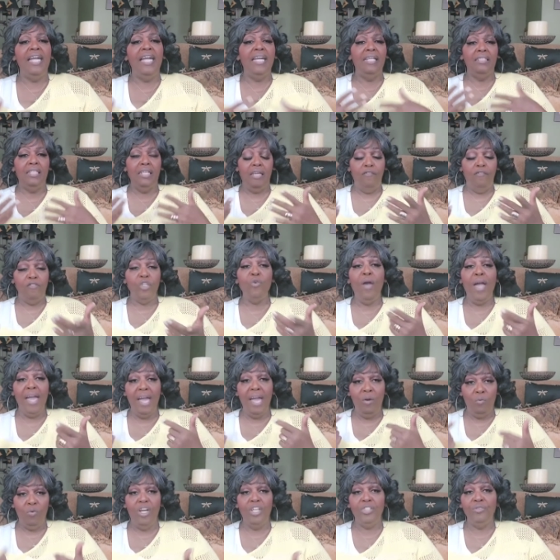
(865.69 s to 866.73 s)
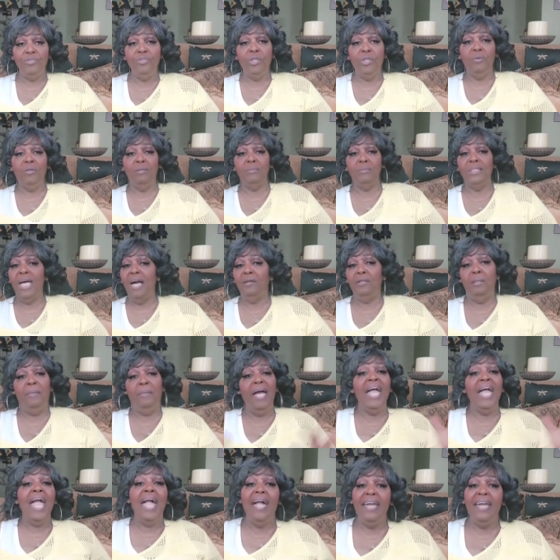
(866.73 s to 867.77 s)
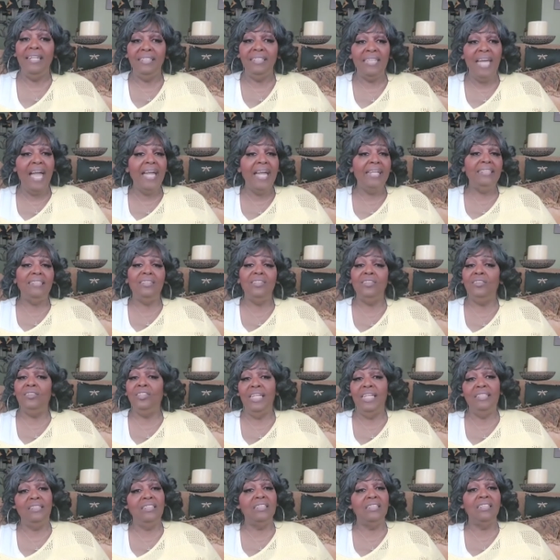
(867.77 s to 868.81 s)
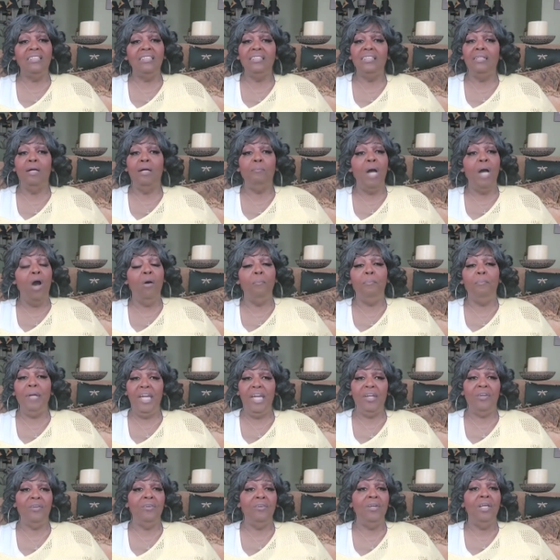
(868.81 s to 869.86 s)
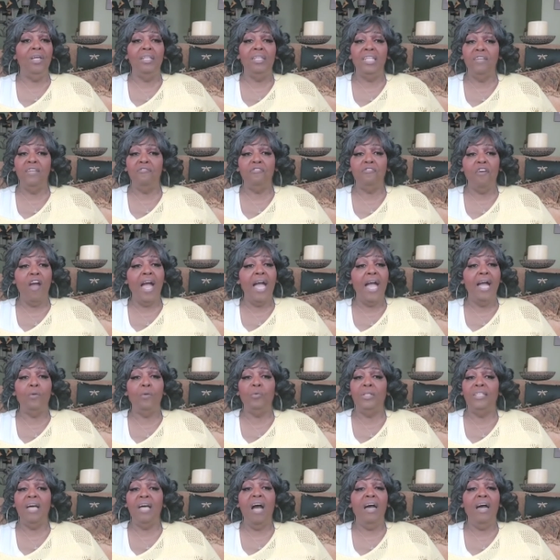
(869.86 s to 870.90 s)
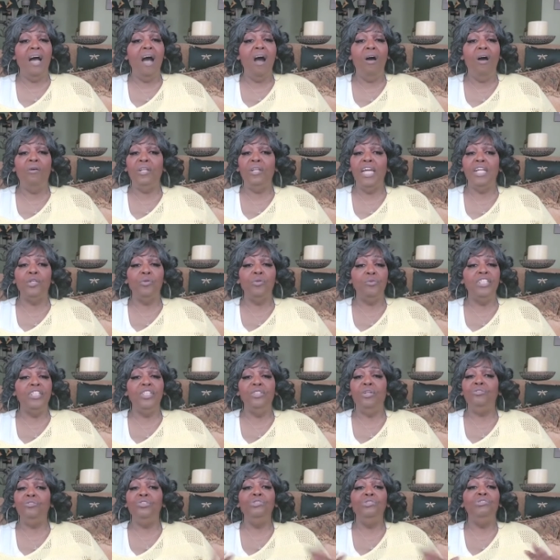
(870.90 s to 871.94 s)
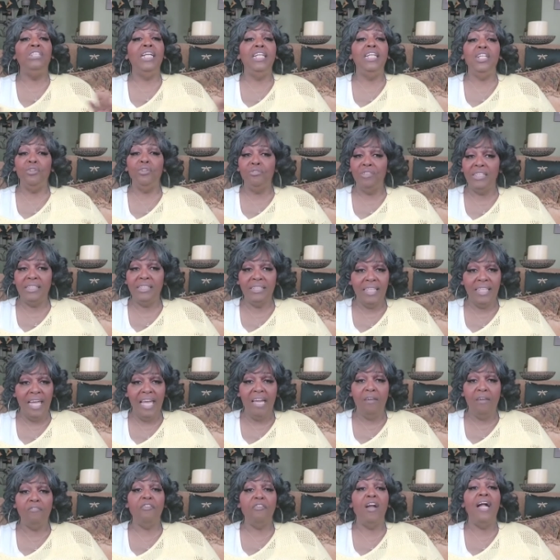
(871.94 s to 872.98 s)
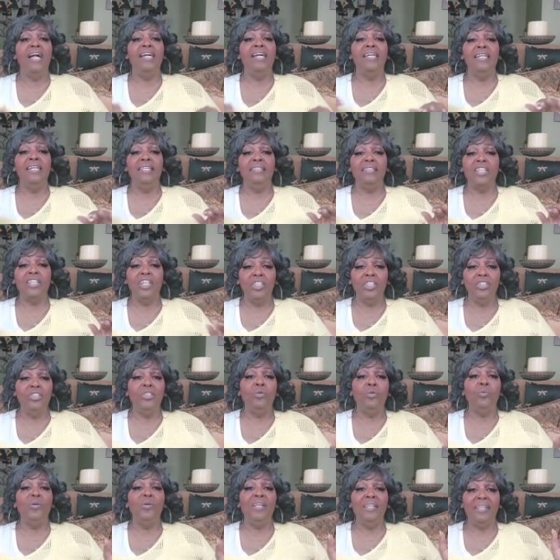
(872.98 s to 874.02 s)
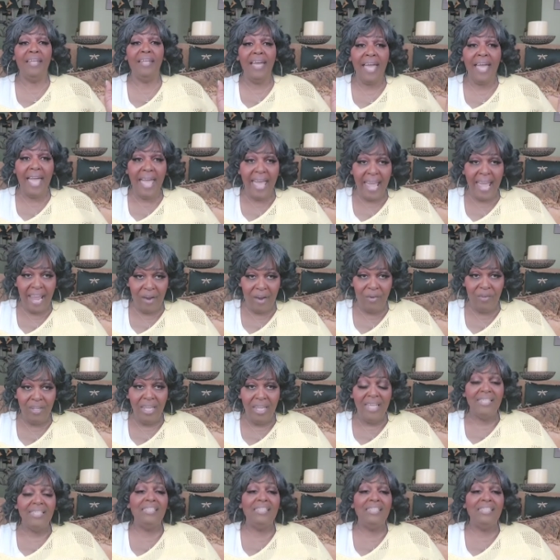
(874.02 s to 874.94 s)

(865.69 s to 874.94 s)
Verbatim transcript: And if you have one, you know what I'm talking about. And it tastes just as good or better than fried without all that grease. You don't use any grease in the air fryer. It's cooked with air.